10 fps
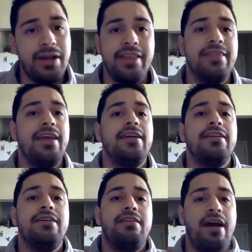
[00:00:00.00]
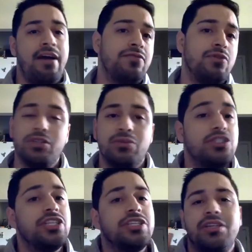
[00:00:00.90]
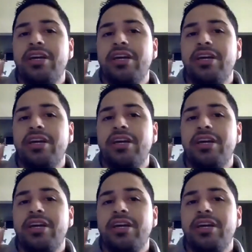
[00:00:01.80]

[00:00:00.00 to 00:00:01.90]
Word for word: and then afterwards, it was just